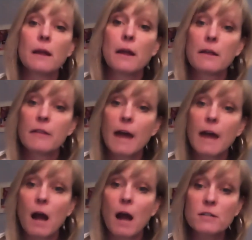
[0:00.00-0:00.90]
that
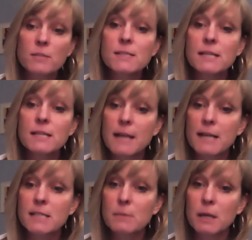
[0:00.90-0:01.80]
Chris was sitting next
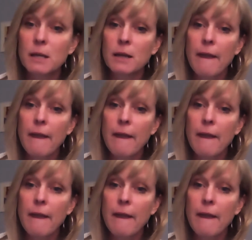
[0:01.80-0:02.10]
to me,